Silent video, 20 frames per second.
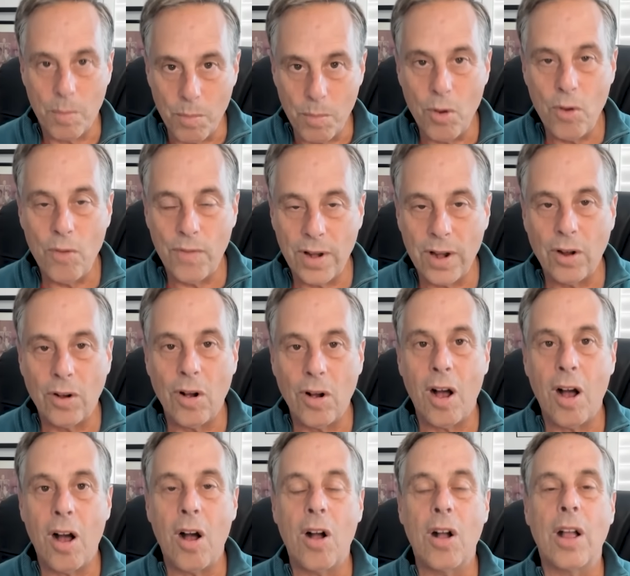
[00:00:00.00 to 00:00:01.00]
moving
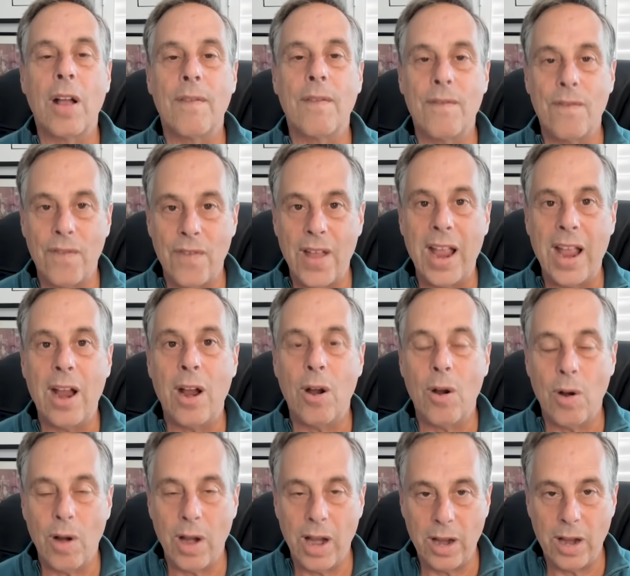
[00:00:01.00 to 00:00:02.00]
along
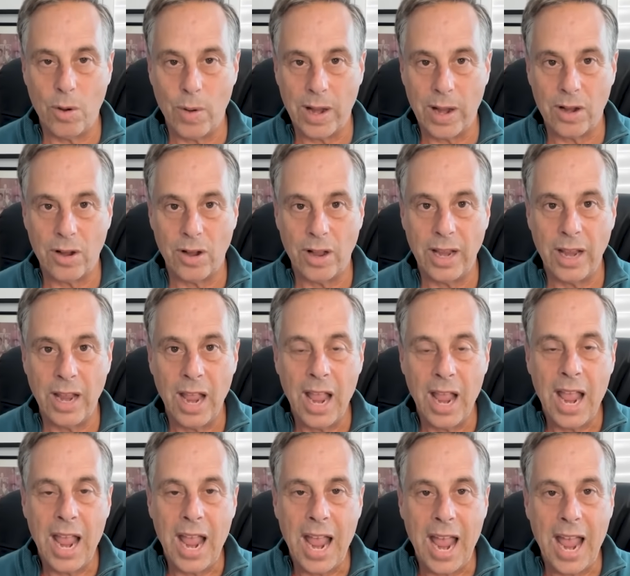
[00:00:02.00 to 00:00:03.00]
very quickly.
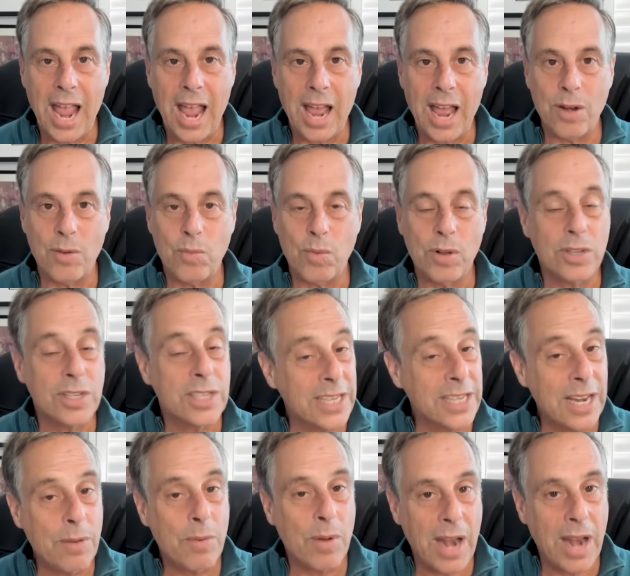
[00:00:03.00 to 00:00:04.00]
And we'll
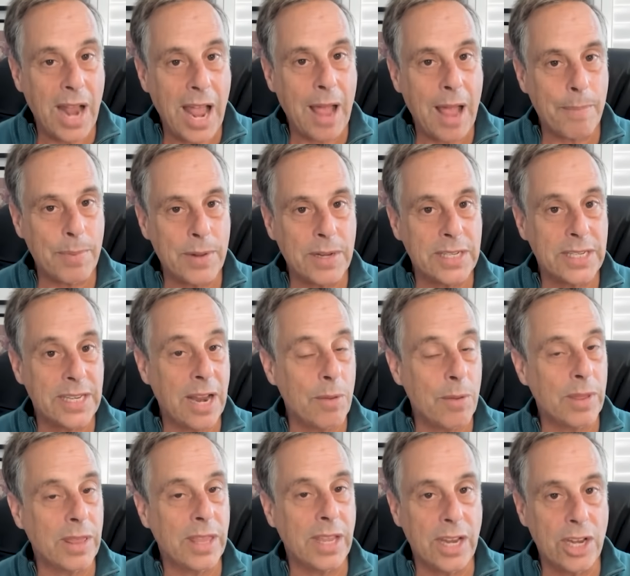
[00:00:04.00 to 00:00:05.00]
see what happens, say,
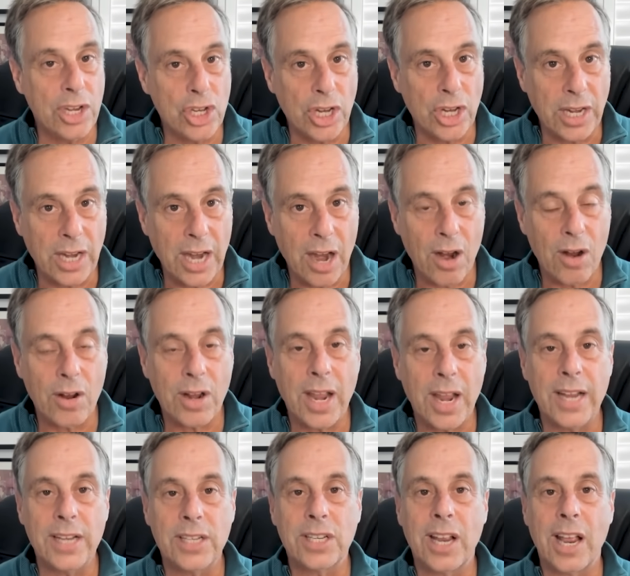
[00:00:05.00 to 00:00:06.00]
with the E. Jean Carroll
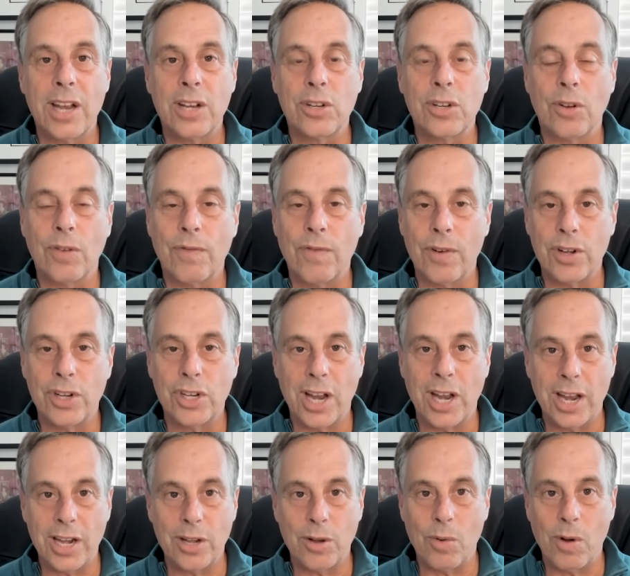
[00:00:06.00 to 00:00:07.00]
case scheduled for
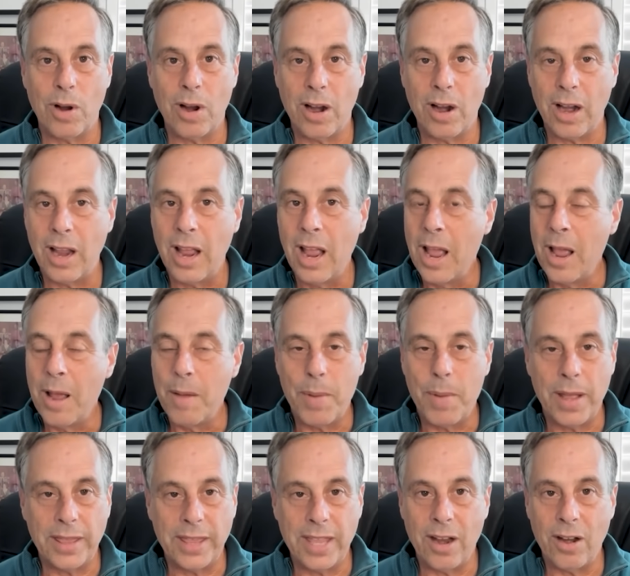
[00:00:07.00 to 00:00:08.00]
January.
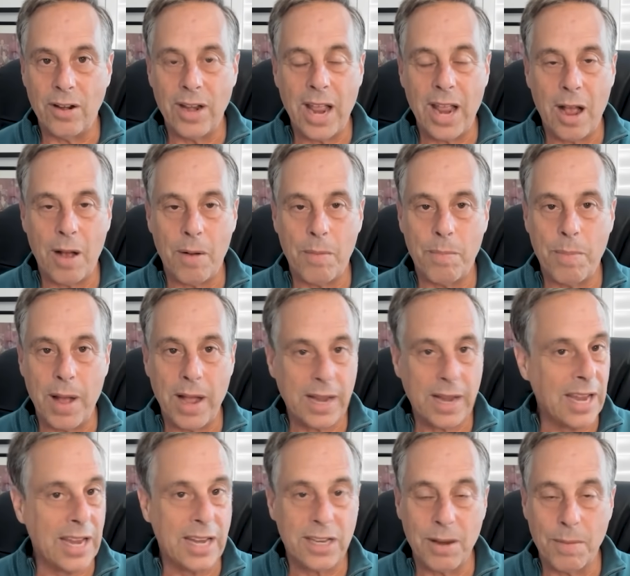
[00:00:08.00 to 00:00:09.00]
But they're now
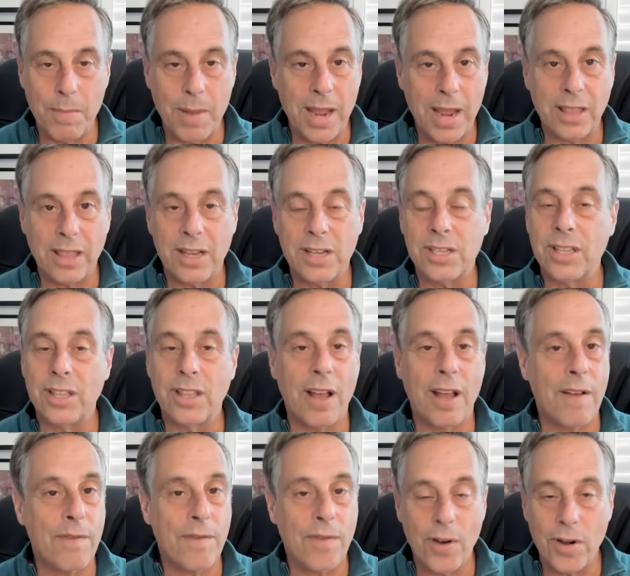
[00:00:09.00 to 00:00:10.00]
bucking to make this
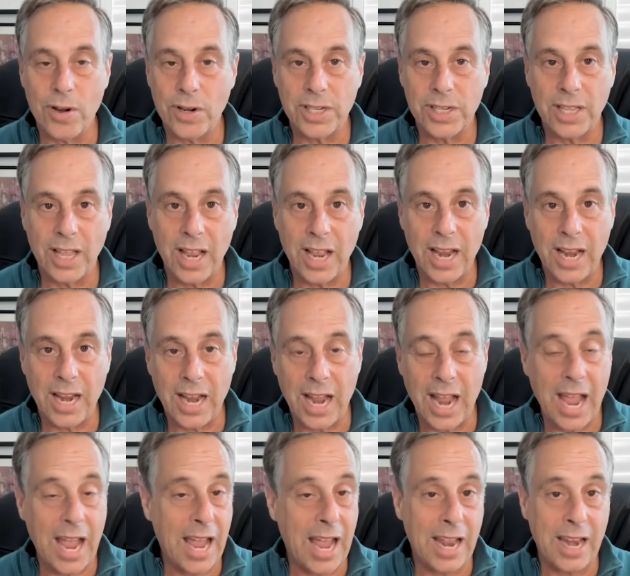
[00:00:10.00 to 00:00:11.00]
the first
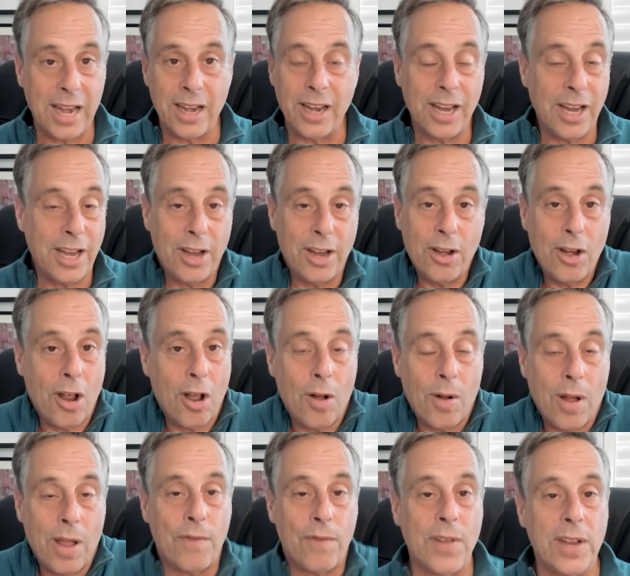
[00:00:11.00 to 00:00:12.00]
thing. And, you
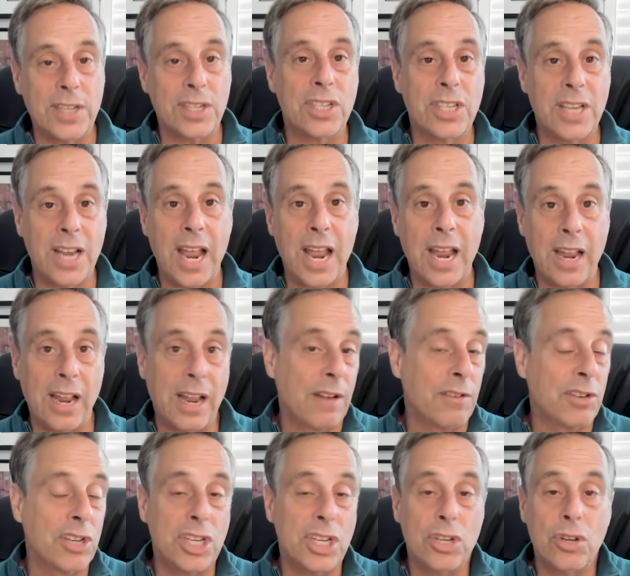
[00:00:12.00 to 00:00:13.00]
know, if it's, say,
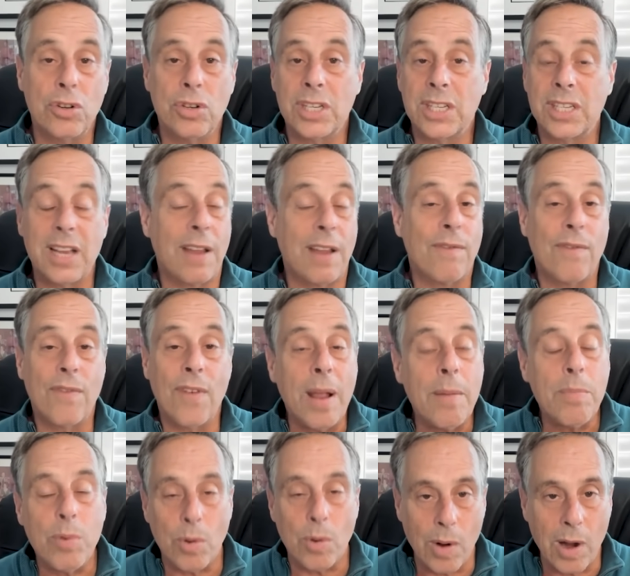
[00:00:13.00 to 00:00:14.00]
if she chooses, say,
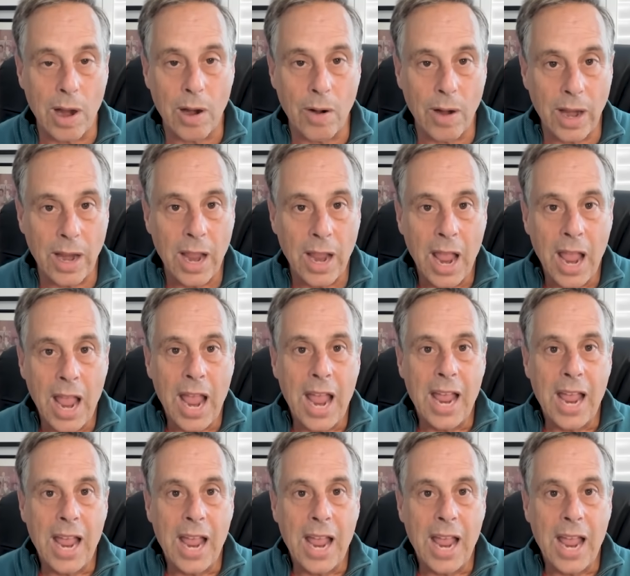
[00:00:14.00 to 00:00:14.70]
February,